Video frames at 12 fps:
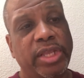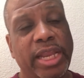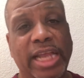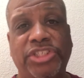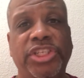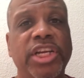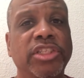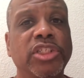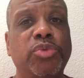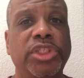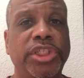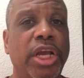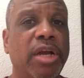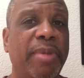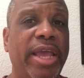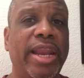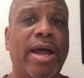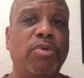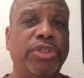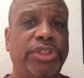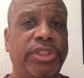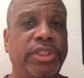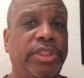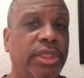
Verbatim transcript: And I shared this with a young man. I was